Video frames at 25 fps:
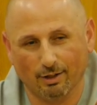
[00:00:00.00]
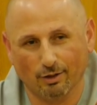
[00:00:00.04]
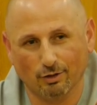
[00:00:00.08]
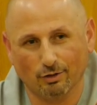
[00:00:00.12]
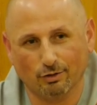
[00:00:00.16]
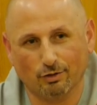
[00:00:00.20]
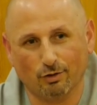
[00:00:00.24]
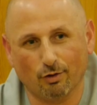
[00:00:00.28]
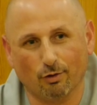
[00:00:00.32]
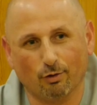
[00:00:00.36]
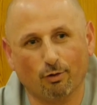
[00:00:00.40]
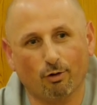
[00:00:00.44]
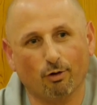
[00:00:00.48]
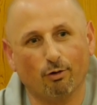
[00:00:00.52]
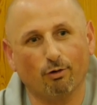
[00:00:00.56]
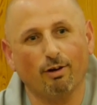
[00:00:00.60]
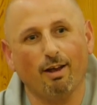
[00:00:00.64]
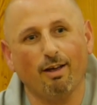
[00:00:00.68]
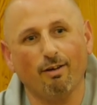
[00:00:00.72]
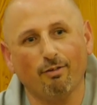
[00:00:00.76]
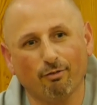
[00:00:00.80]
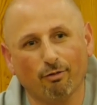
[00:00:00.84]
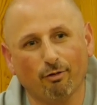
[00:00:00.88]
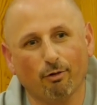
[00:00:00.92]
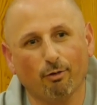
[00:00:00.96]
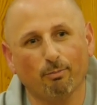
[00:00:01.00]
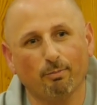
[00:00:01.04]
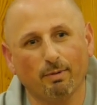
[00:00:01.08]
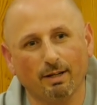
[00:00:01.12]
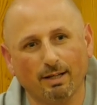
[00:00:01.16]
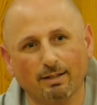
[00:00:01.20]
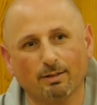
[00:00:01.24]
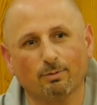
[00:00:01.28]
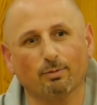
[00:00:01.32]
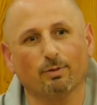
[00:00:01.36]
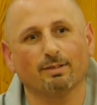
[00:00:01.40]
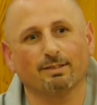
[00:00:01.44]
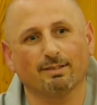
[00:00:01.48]
so korea for me
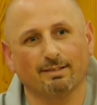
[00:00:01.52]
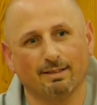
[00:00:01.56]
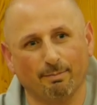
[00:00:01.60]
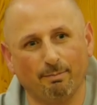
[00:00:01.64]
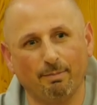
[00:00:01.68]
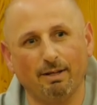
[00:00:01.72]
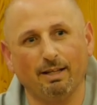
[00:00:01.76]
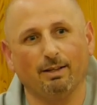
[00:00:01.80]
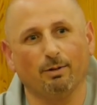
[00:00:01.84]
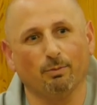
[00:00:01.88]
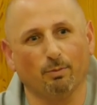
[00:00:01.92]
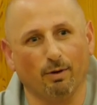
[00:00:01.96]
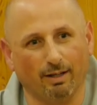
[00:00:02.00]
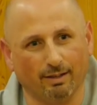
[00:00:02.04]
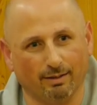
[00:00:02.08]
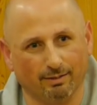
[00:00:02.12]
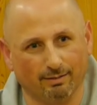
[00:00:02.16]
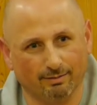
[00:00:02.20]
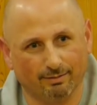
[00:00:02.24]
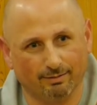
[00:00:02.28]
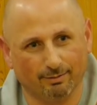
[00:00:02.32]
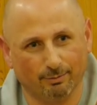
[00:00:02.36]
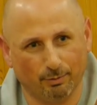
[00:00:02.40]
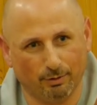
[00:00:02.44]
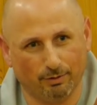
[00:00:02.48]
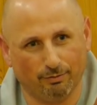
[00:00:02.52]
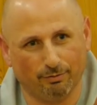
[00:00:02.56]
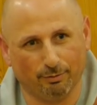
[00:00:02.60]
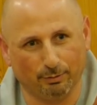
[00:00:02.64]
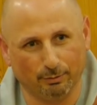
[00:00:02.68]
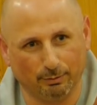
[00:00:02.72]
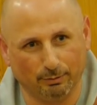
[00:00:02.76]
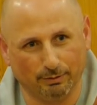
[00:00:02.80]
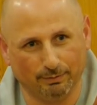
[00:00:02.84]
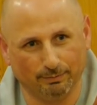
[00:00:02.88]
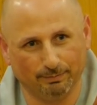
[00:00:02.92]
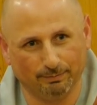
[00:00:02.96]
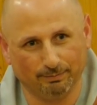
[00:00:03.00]
it was the midway with
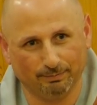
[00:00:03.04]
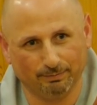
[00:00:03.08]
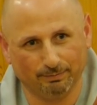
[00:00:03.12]
food